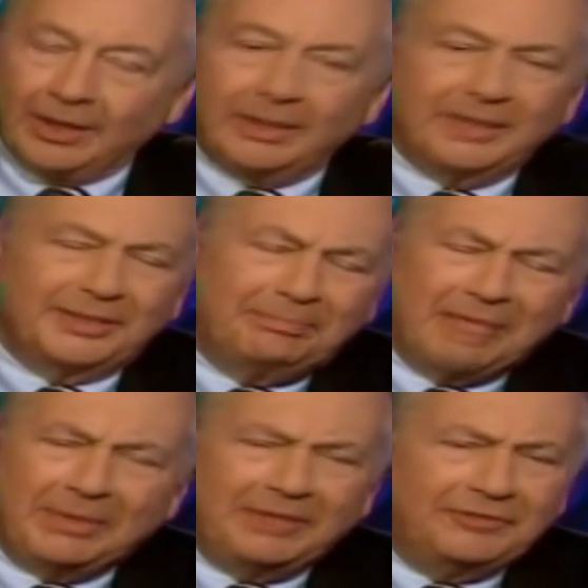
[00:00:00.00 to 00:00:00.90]
it's
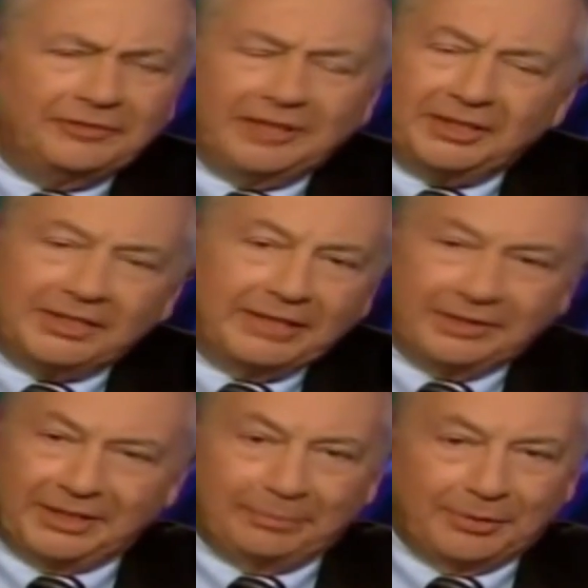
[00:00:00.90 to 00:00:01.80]
maybe
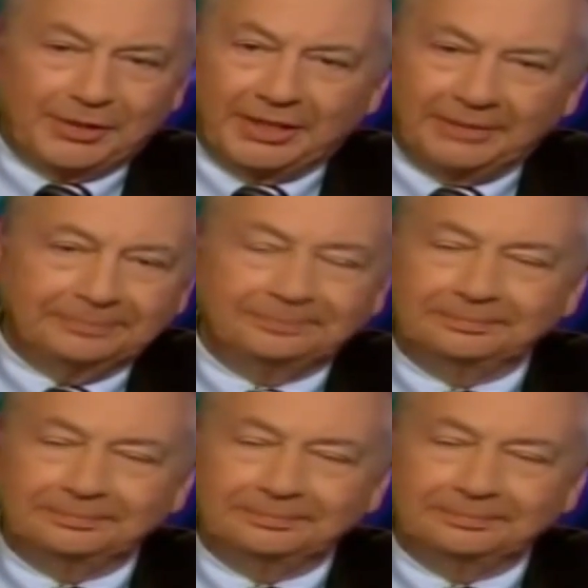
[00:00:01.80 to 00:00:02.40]
15-17%.